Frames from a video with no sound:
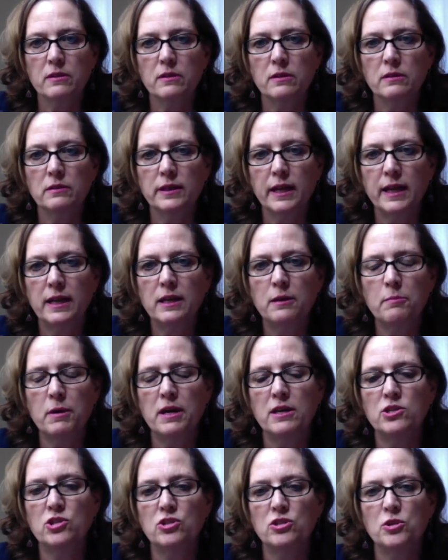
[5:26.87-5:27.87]
landing
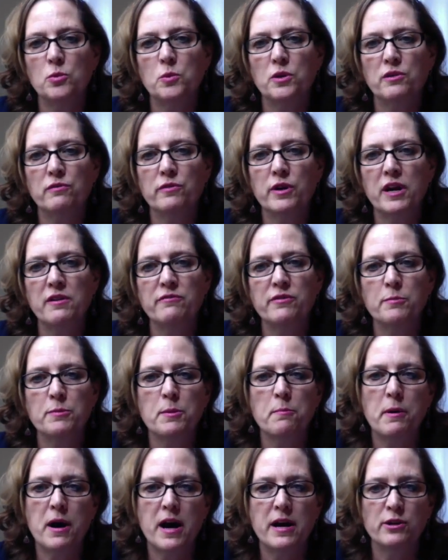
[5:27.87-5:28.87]
pages, you want to write from the
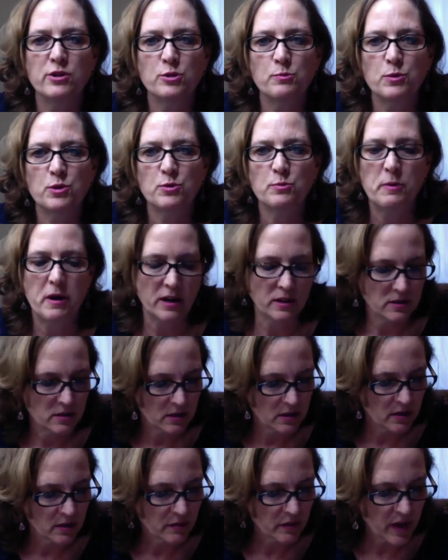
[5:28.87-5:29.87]
buyer's
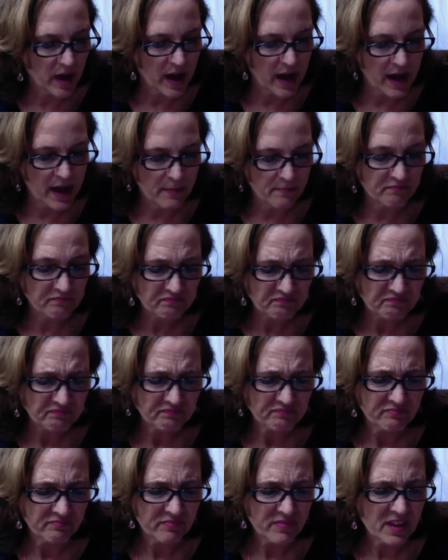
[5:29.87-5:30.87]
perspective, and
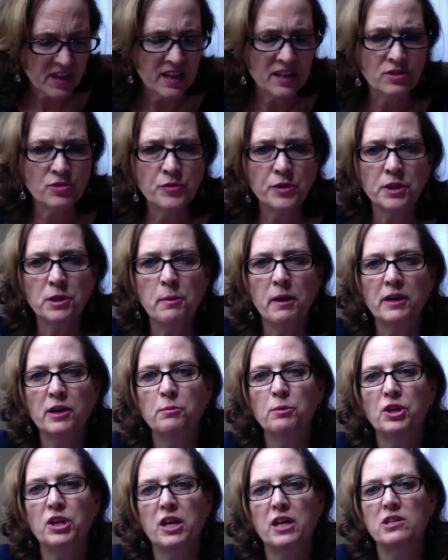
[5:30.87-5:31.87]
it's really about
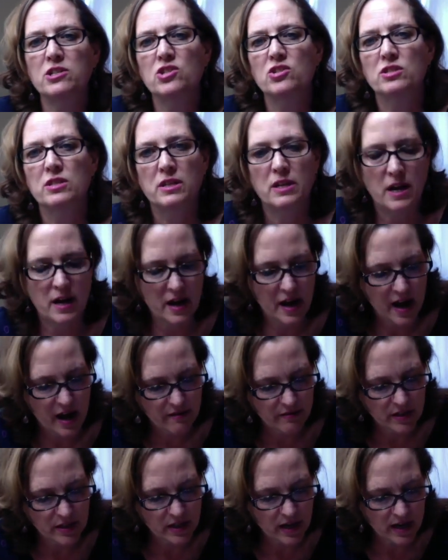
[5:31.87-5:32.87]
communications and not
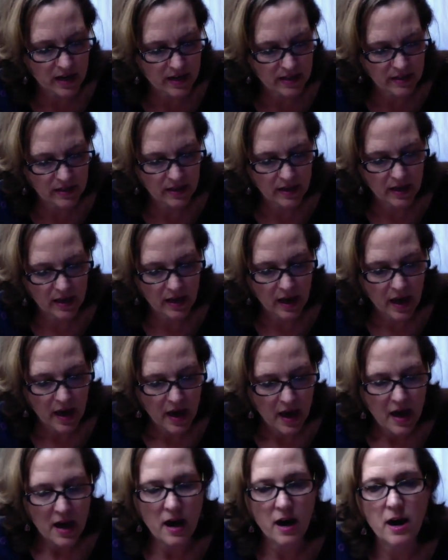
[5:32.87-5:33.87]
advertising.
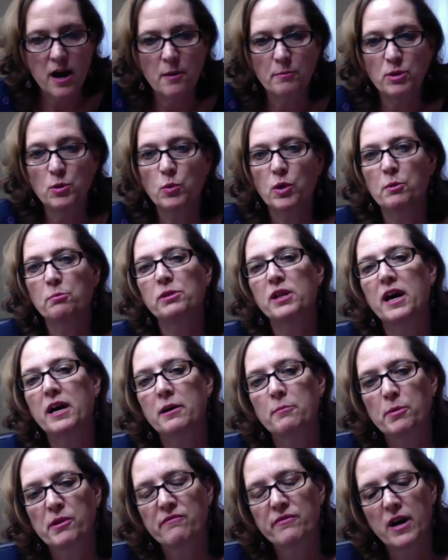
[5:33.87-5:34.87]
You want to
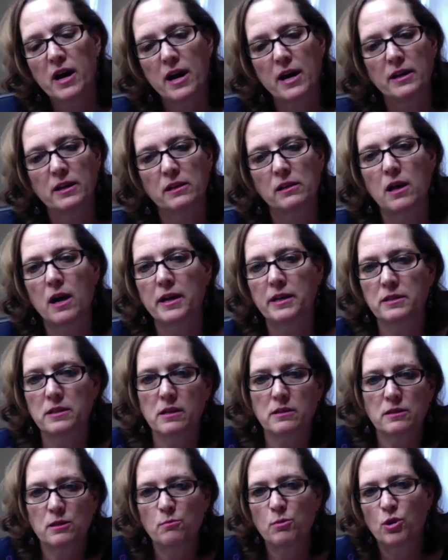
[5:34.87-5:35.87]
provide client
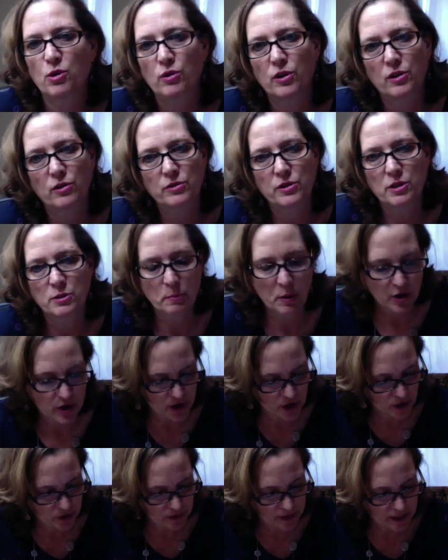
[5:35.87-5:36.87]
testimonials as part of
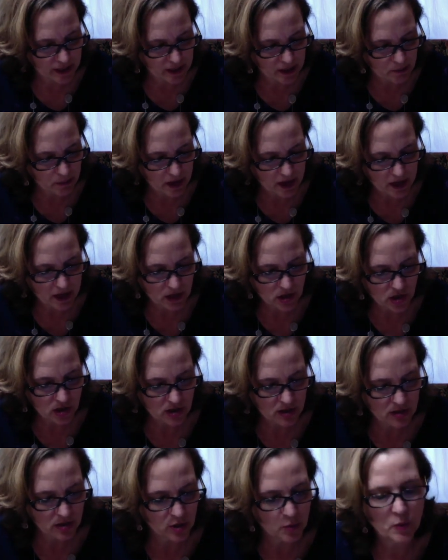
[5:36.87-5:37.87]
your landing
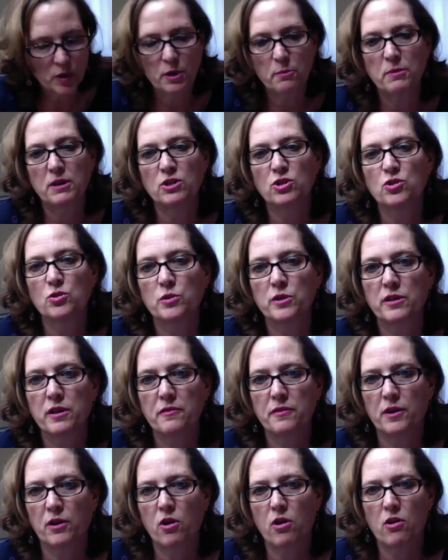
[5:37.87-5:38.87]
pages. You want to make sure that
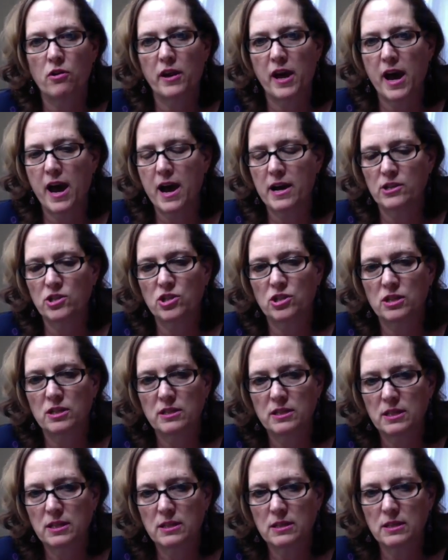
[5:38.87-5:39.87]
the call to action
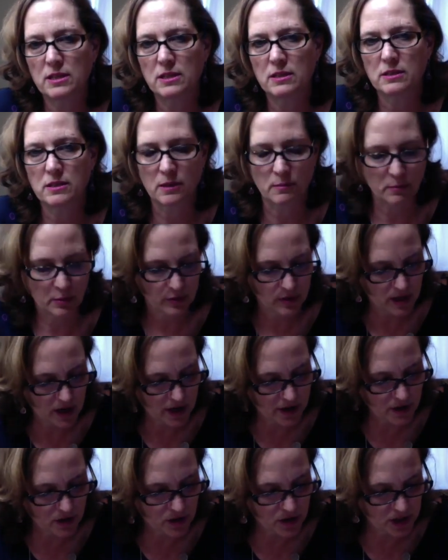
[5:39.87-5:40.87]
is easy and simple to
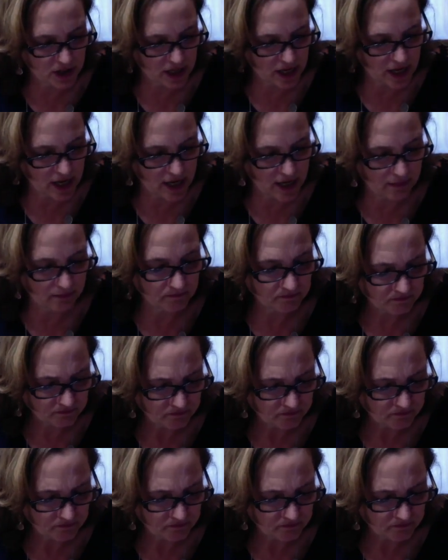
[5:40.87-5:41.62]
understand.